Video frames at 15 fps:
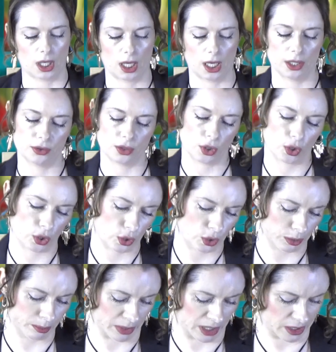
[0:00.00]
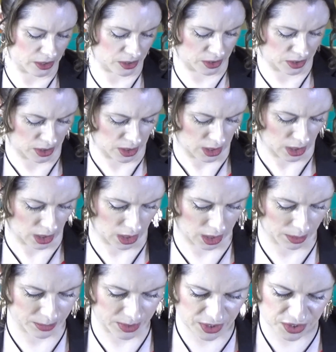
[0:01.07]
And the Hermit
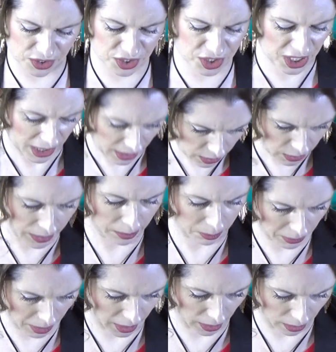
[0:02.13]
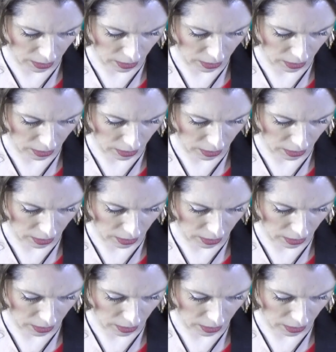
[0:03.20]
um, is telling me